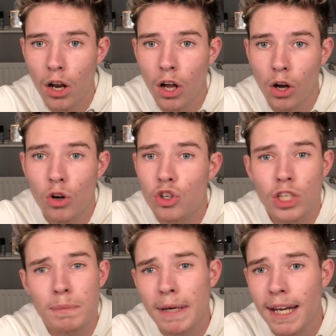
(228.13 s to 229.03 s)
like I was
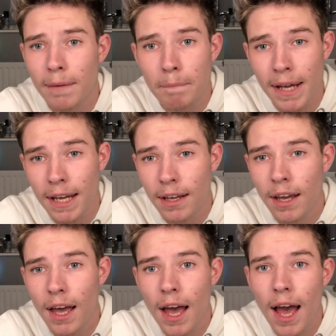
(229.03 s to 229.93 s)
just being me,
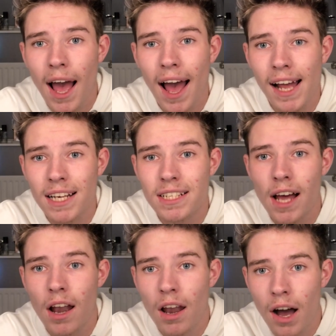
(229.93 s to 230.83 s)
and
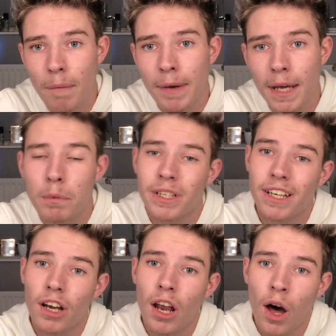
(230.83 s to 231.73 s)
a lot of people
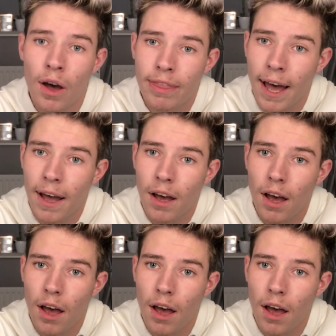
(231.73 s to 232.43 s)
didn't like that,